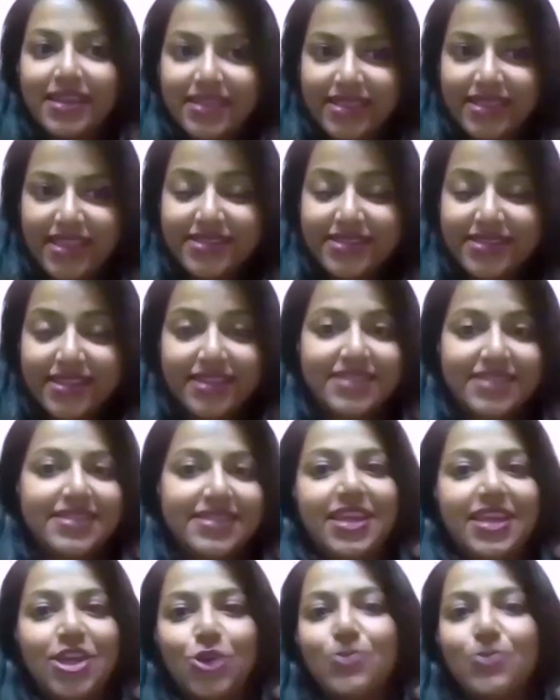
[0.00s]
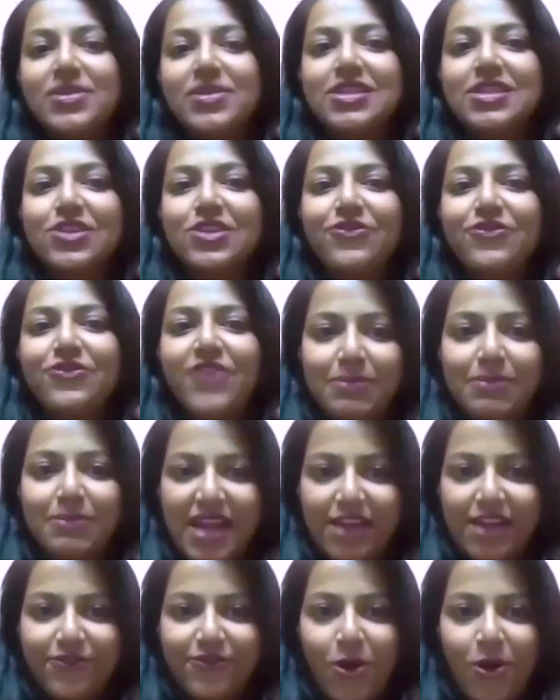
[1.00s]
This is the Humans of Pharma
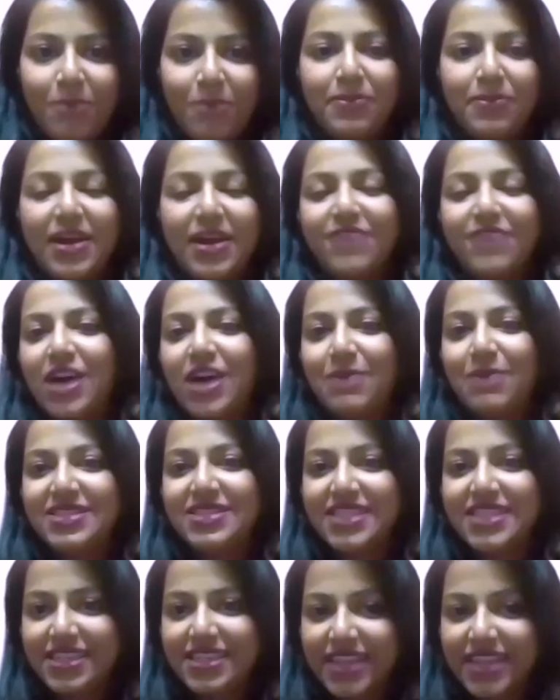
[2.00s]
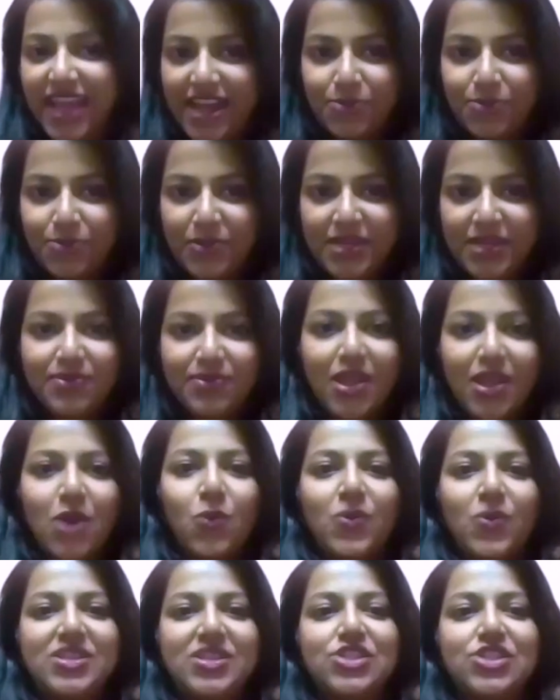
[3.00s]
platform by Pharma State Academy,
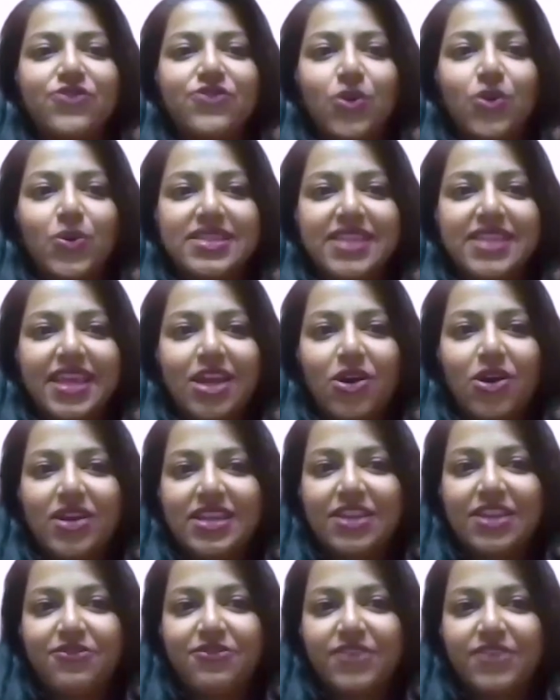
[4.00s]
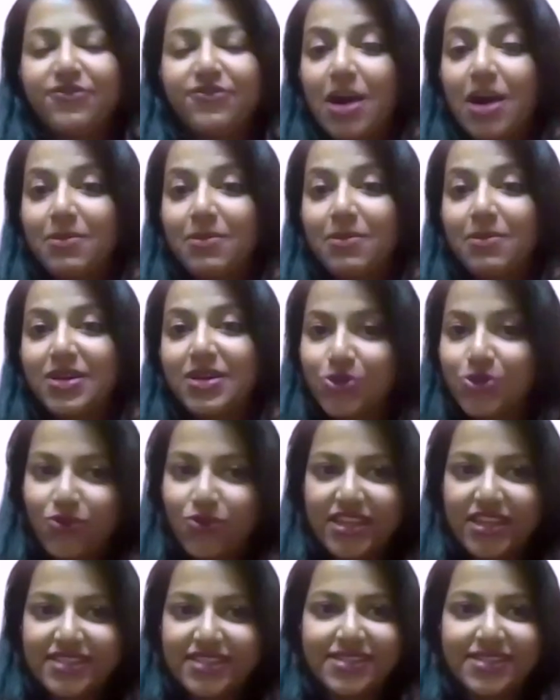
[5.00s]
which is focusing on different pharma
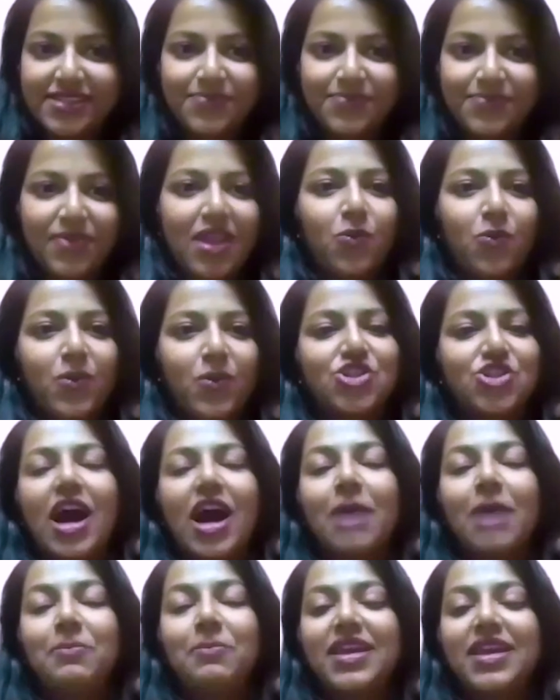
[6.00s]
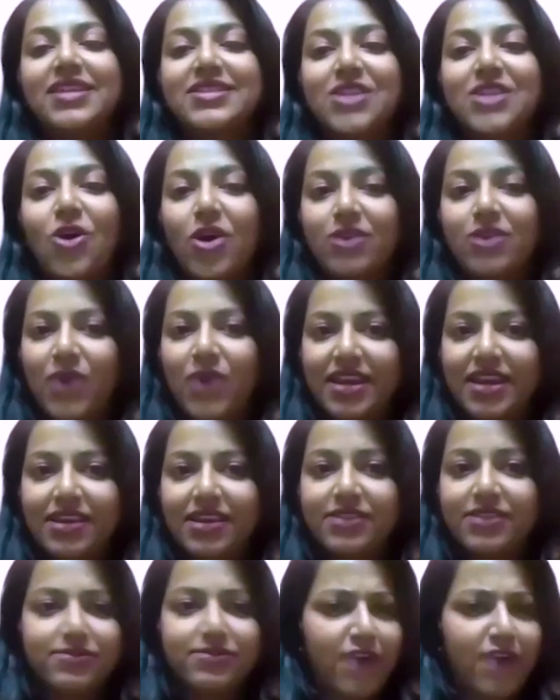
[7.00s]
stories, which are based on
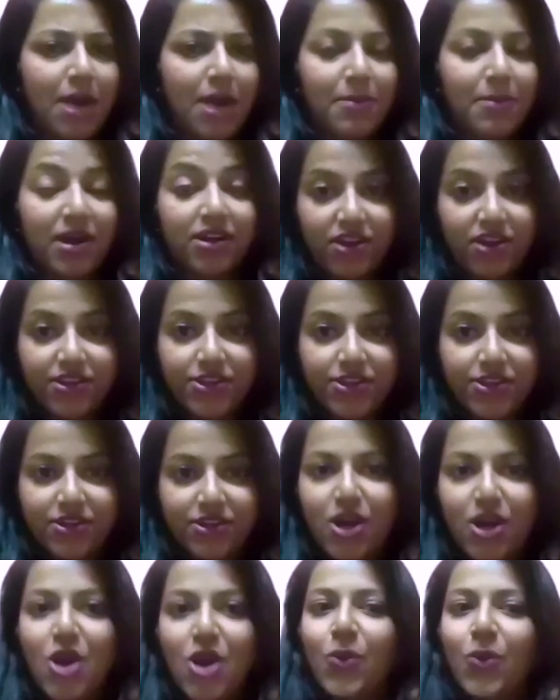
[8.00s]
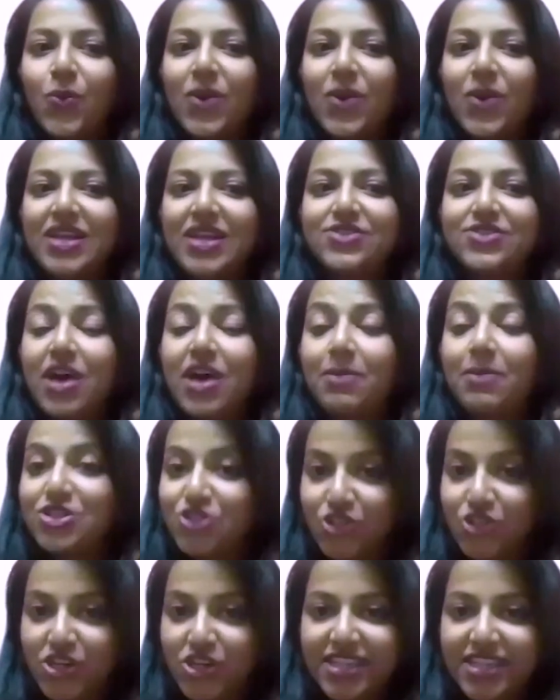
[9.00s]
one's pharma career, one's pharma
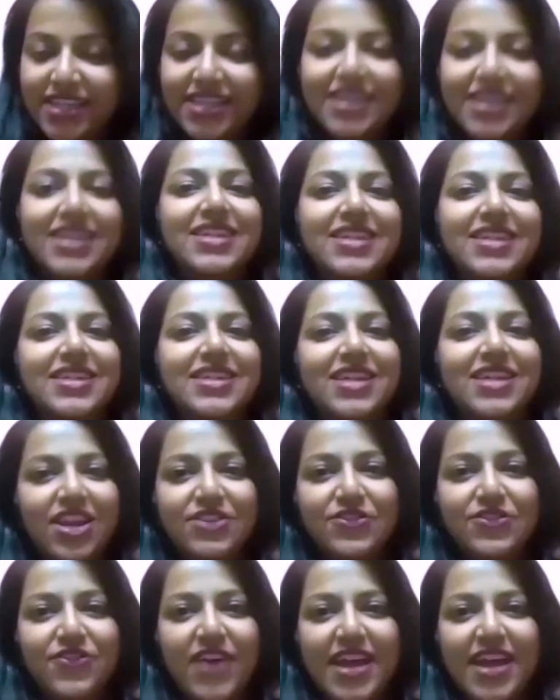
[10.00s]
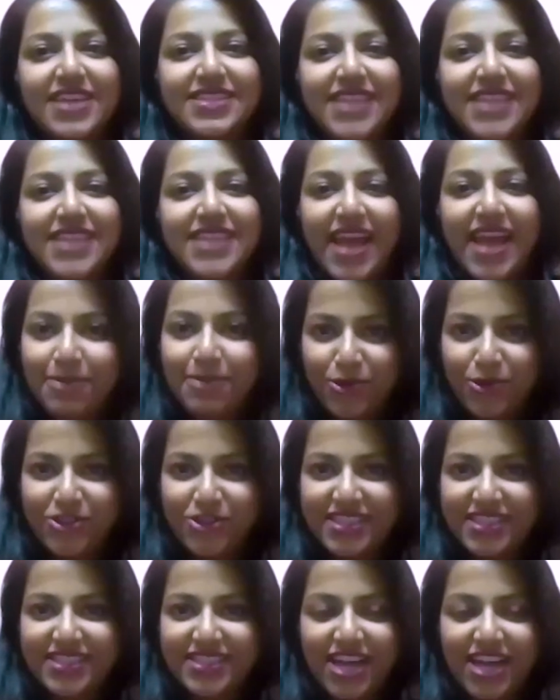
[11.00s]
journey, current affairs, and book
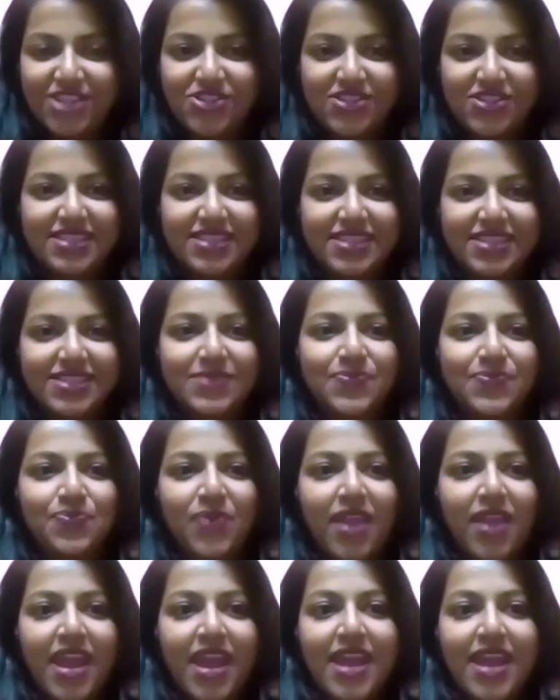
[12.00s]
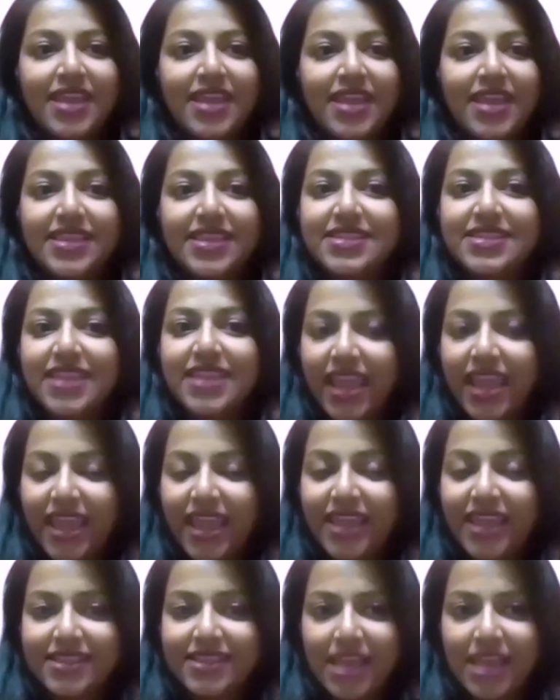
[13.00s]
discussions. This is the
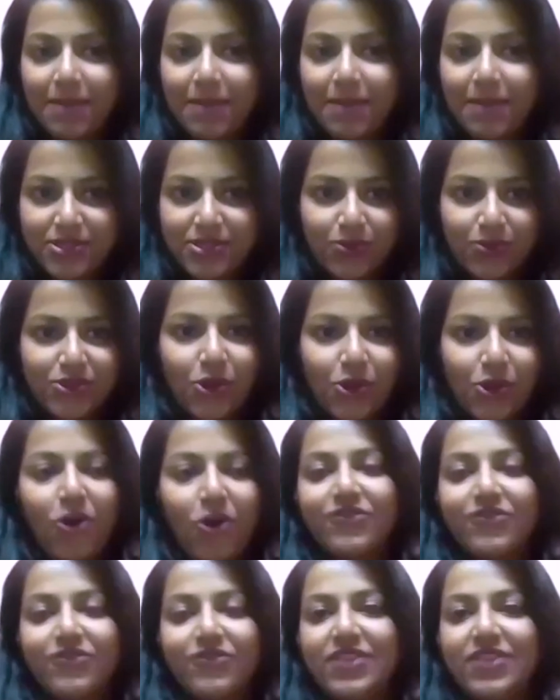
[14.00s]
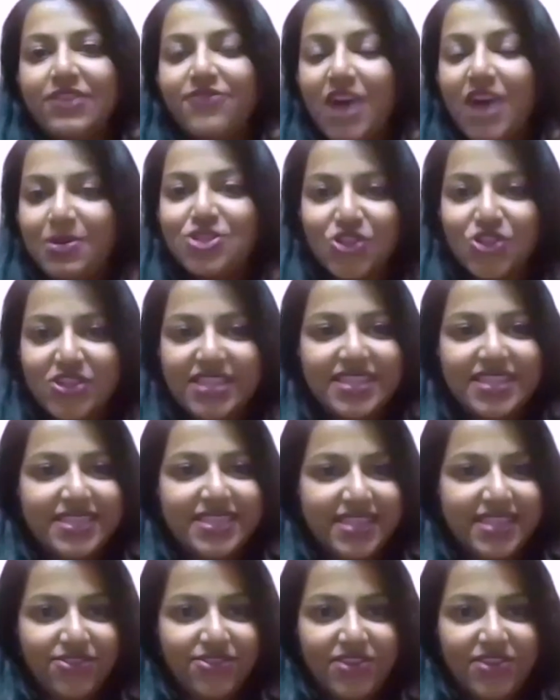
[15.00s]
eighth episode of the Pharma Journey
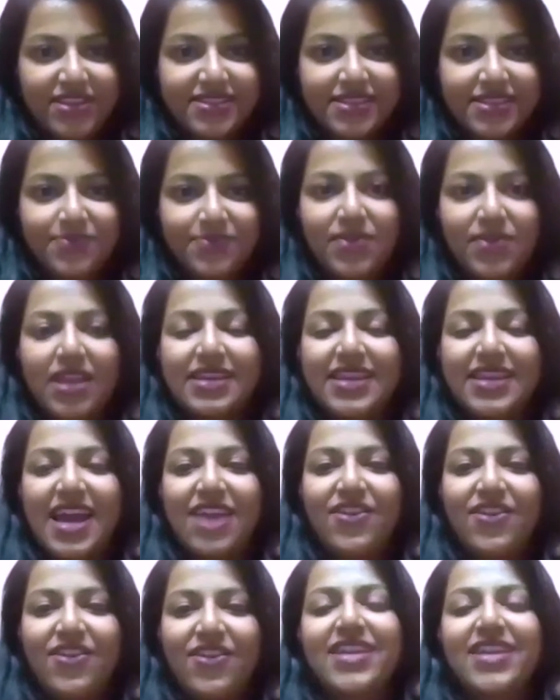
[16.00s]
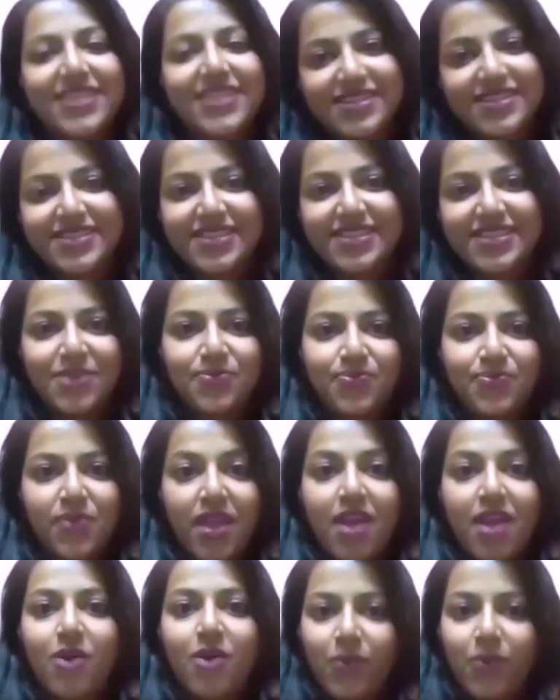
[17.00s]
Series, Direct Dil Se,
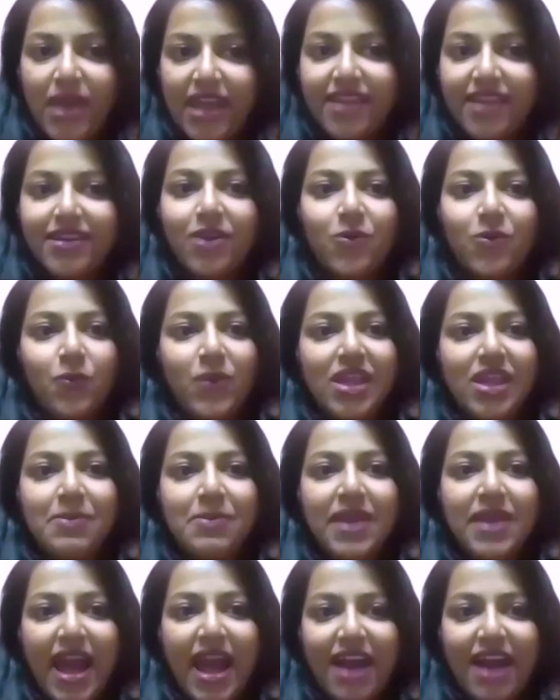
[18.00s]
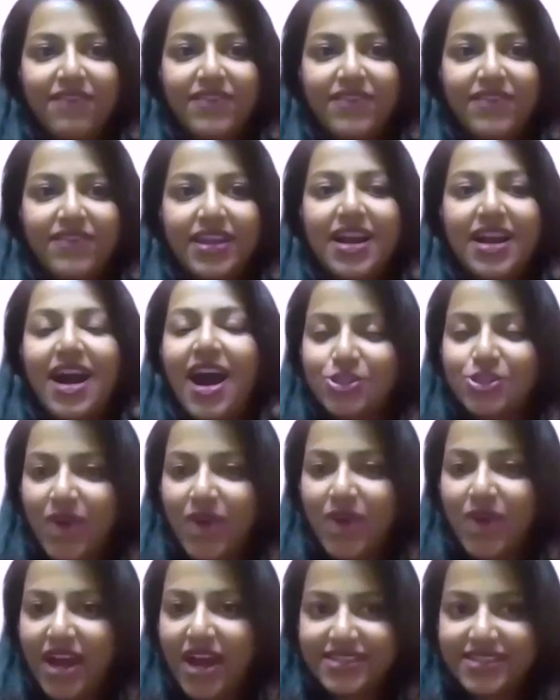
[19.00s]
where we'll be having
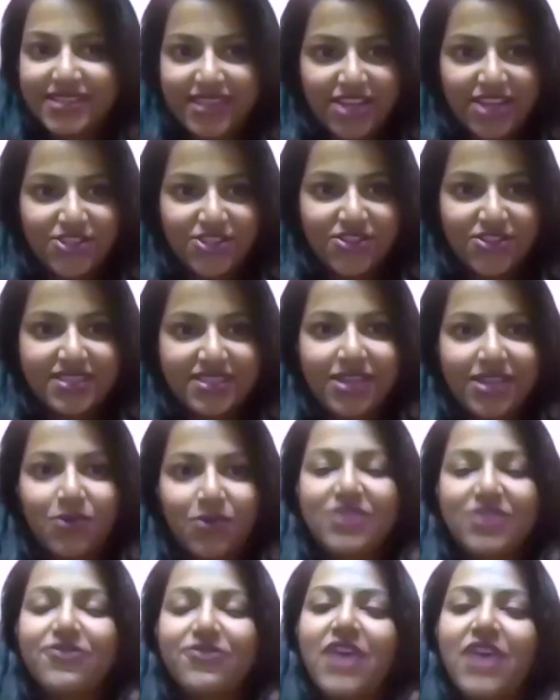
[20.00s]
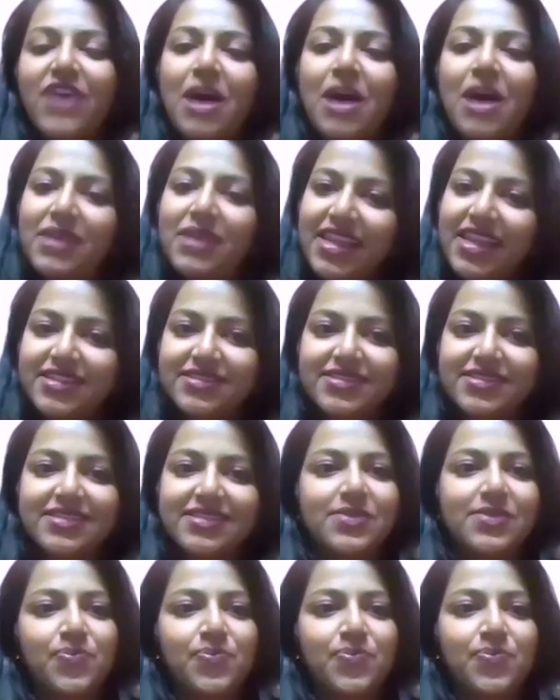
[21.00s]
heart-to-heart discussions with pharma leaders.